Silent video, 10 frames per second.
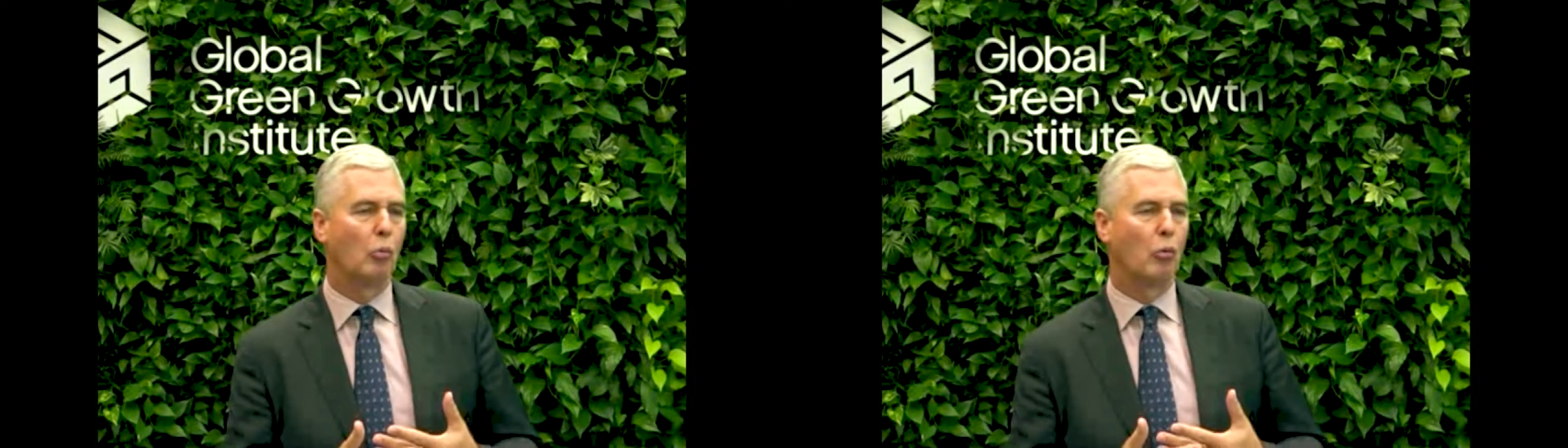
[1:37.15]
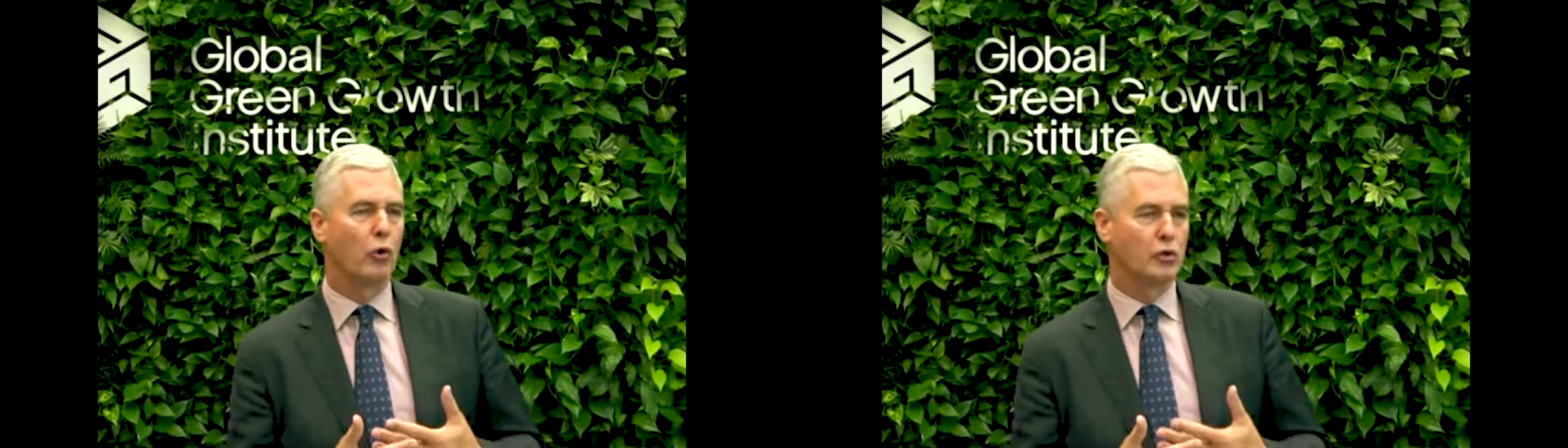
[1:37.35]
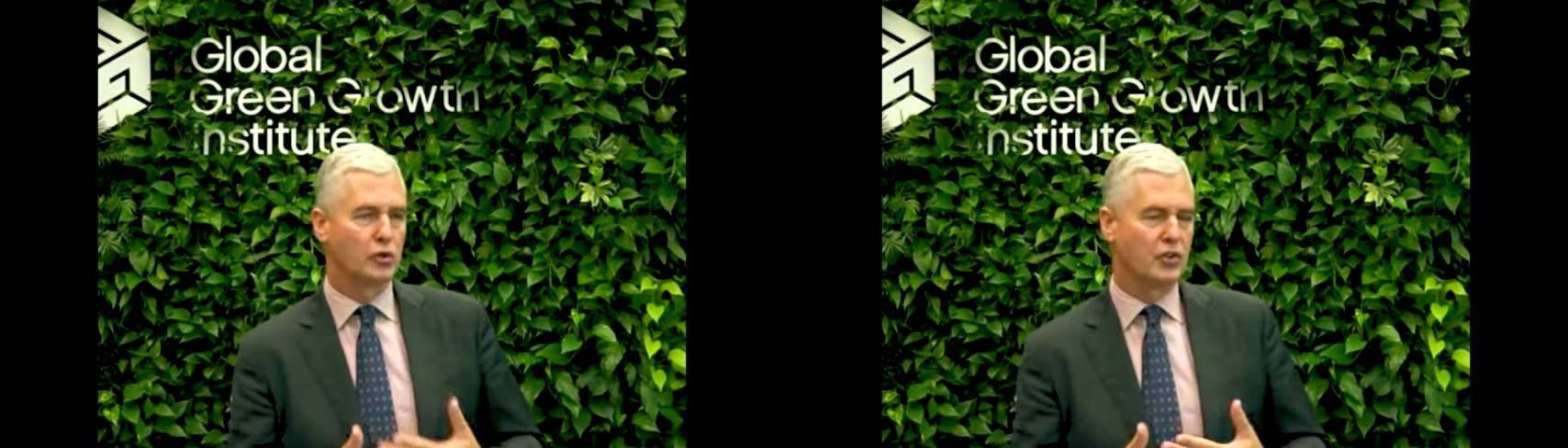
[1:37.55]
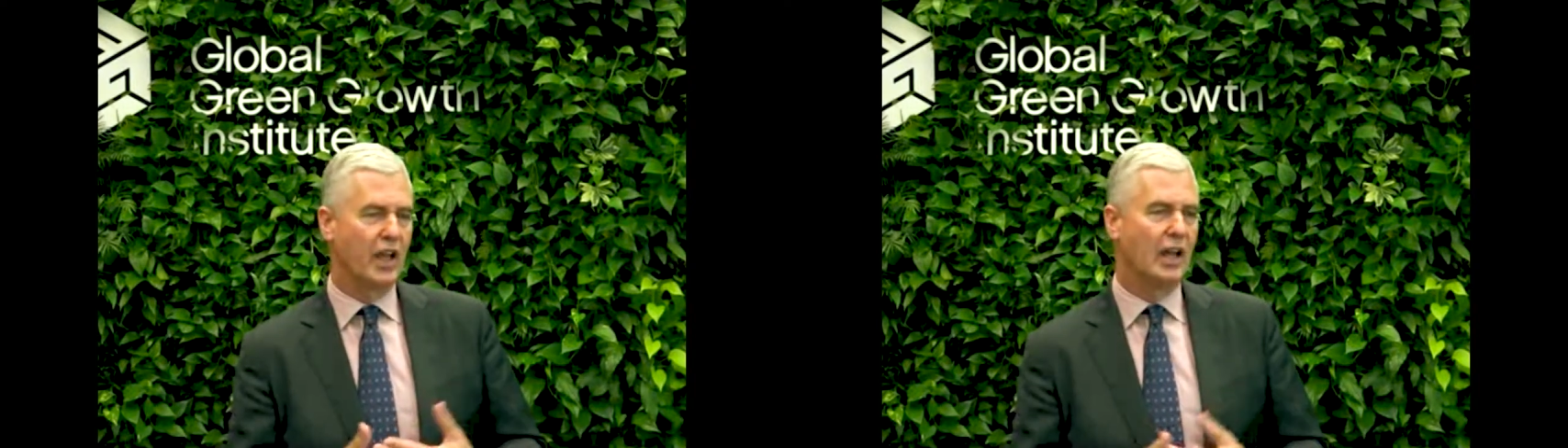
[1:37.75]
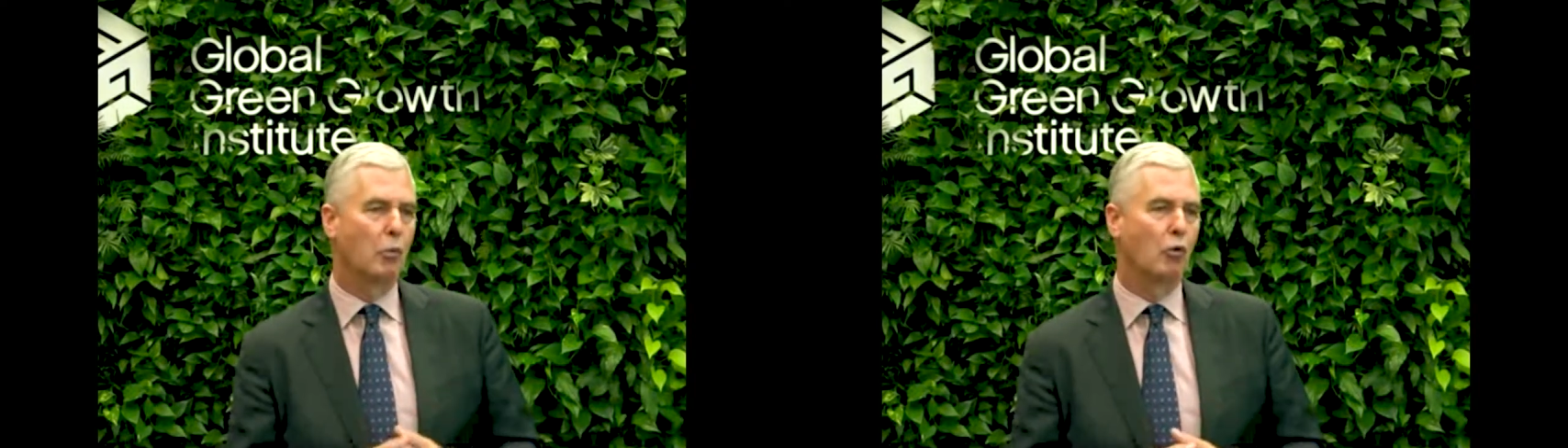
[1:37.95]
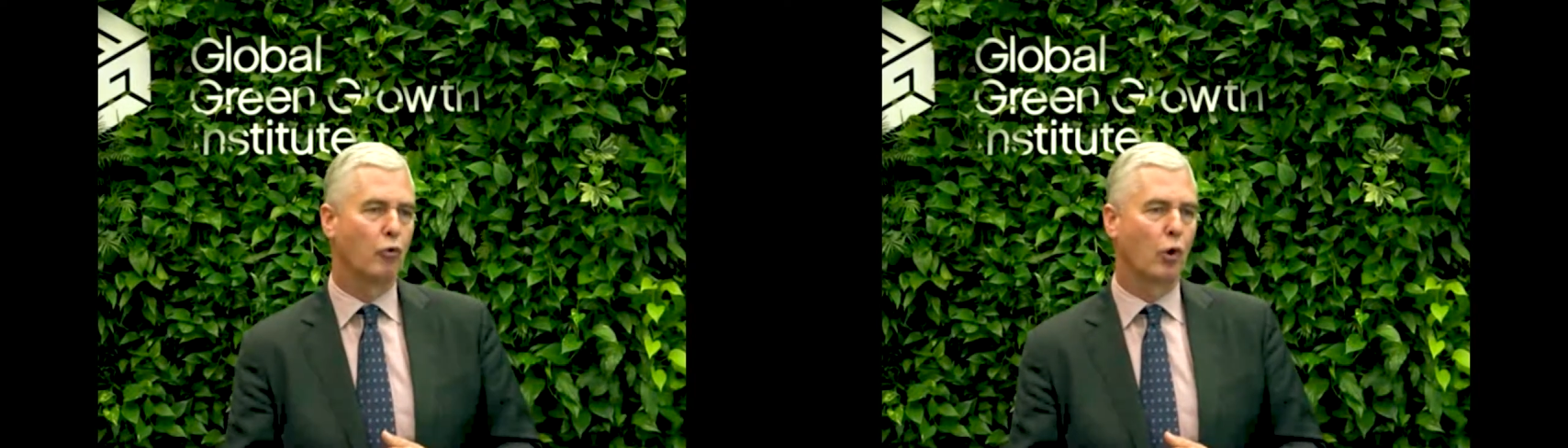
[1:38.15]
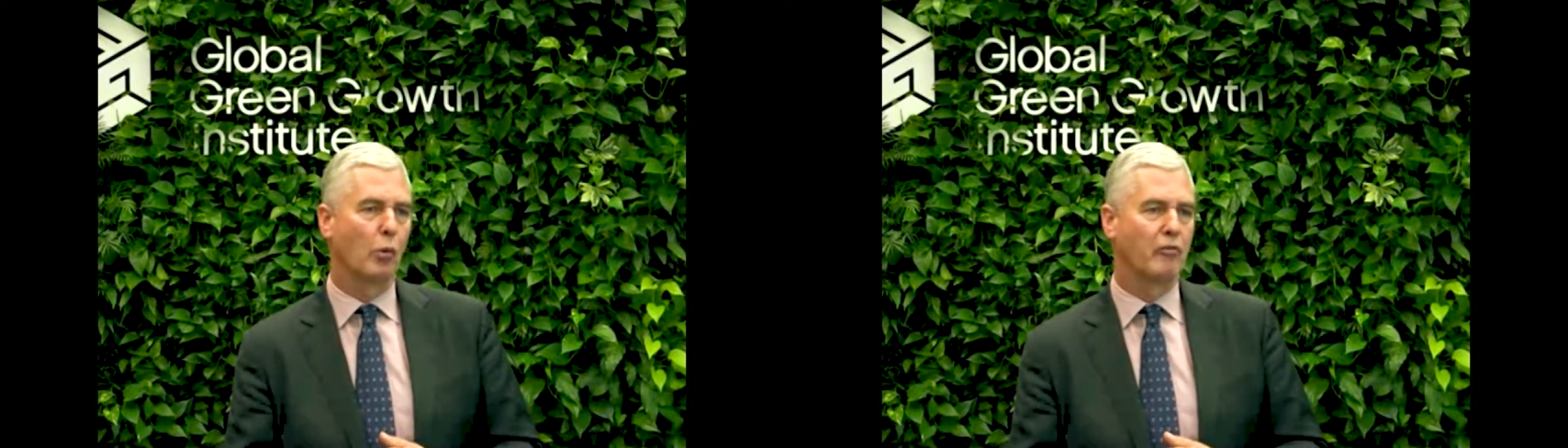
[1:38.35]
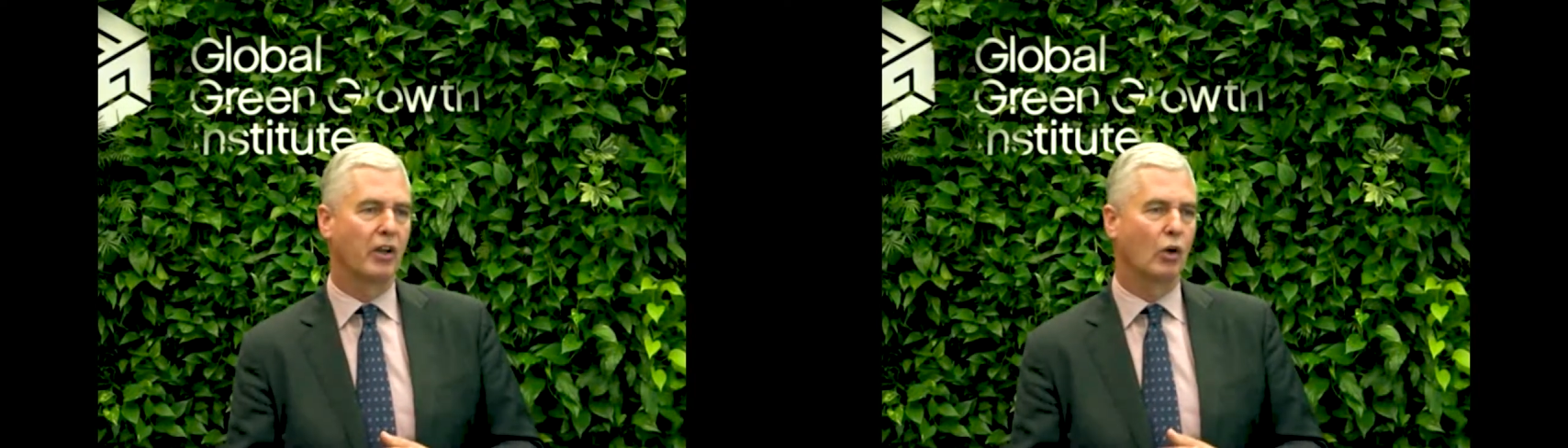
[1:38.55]
more sustainable form
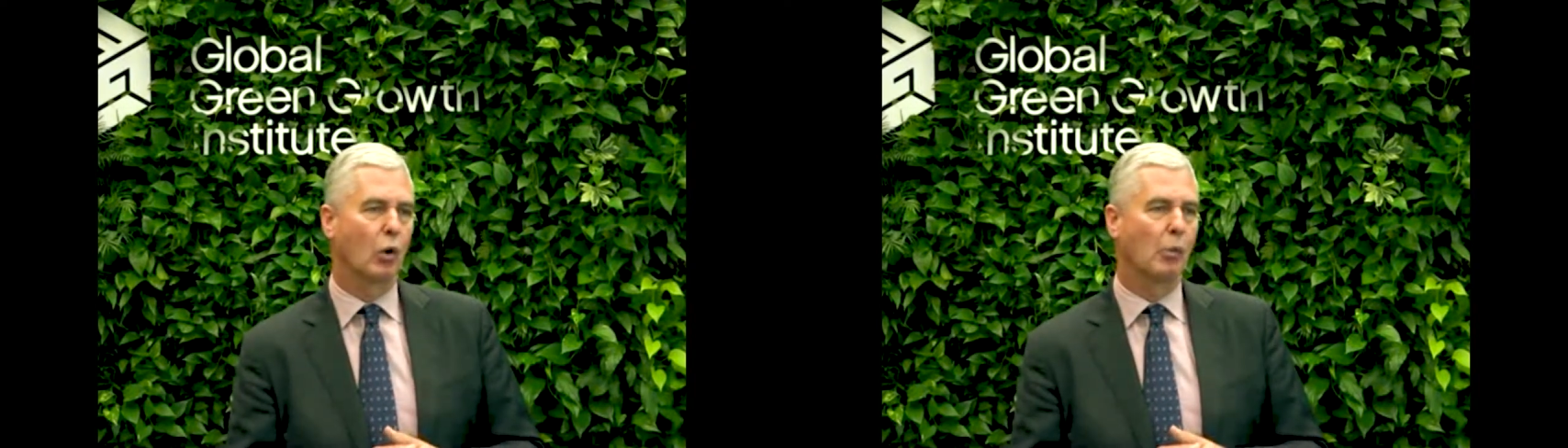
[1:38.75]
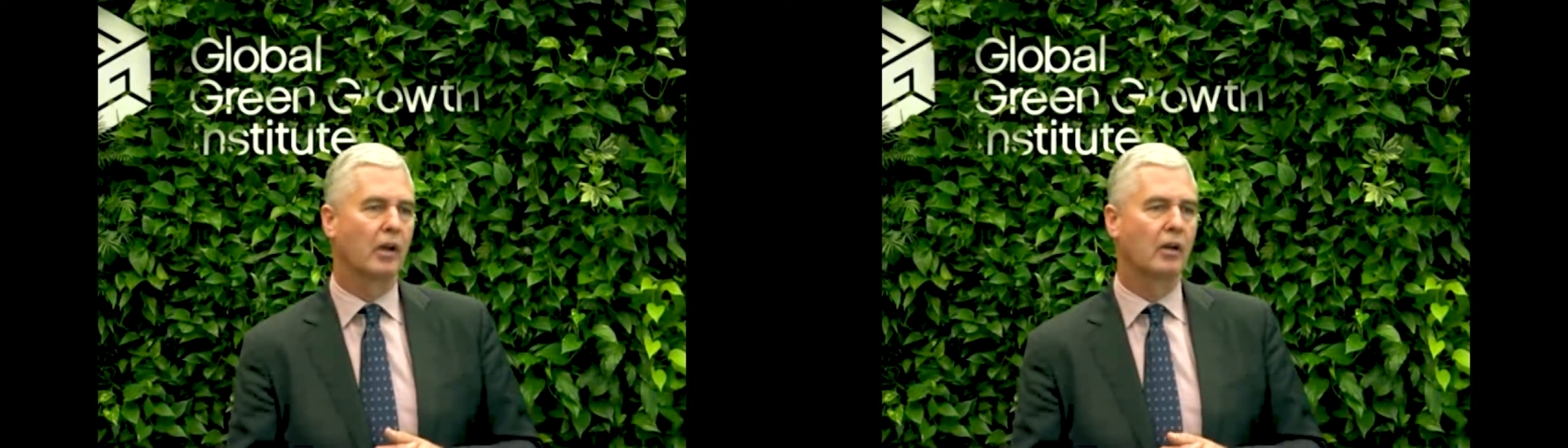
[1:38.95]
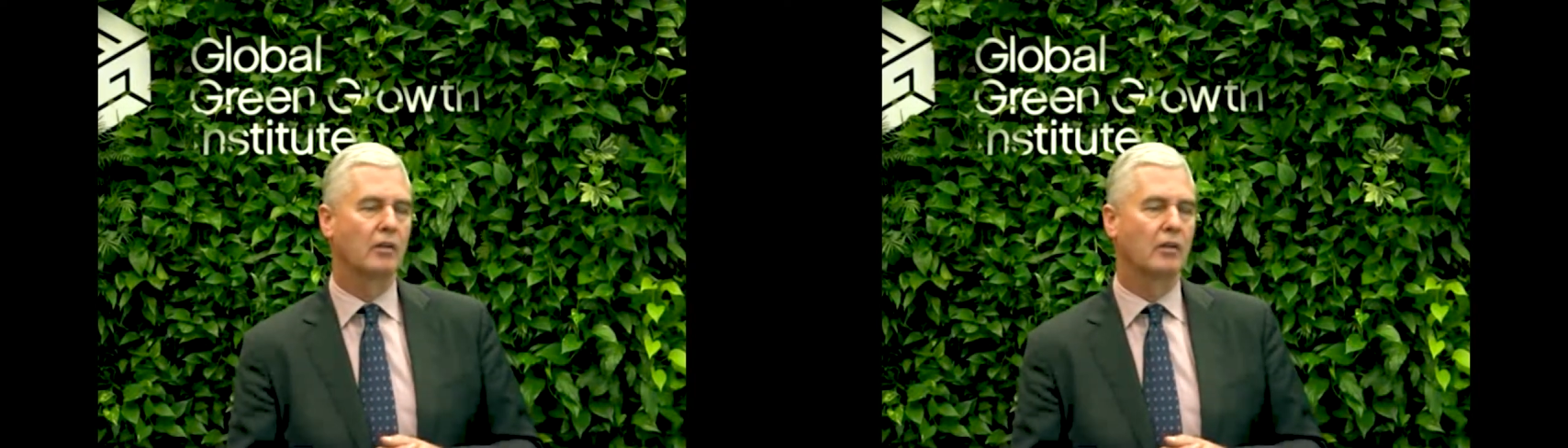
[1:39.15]
of economic